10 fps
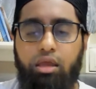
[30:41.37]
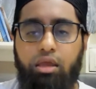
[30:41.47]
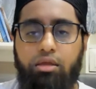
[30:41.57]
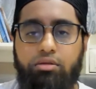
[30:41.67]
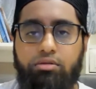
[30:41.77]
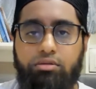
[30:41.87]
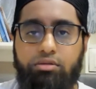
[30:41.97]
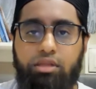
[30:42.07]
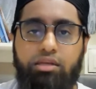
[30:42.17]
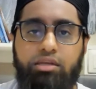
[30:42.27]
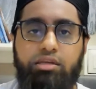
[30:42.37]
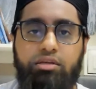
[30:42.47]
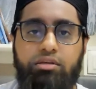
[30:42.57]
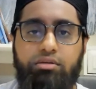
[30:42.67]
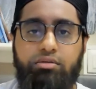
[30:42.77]
And then
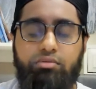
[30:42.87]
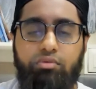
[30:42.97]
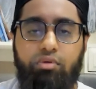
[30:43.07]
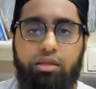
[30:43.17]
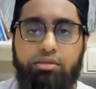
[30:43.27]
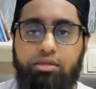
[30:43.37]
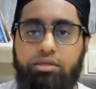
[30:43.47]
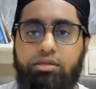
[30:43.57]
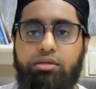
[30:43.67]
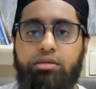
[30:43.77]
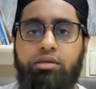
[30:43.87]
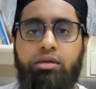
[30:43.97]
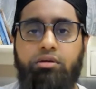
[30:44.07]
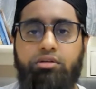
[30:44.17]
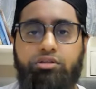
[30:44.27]
he went and he
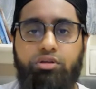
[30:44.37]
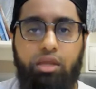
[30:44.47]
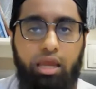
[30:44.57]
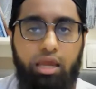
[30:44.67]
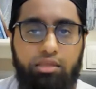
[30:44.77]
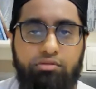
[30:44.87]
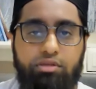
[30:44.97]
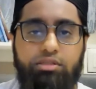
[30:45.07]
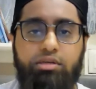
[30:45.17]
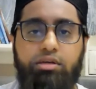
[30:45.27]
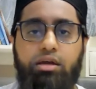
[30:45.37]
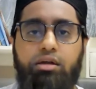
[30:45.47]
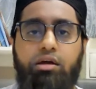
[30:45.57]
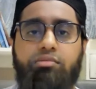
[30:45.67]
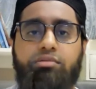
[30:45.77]
shook hands with
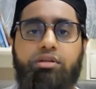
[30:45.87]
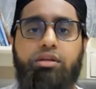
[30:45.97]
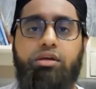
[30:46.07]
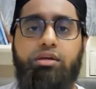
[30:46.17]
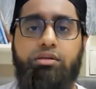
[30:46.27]
Hazrat Ihrar.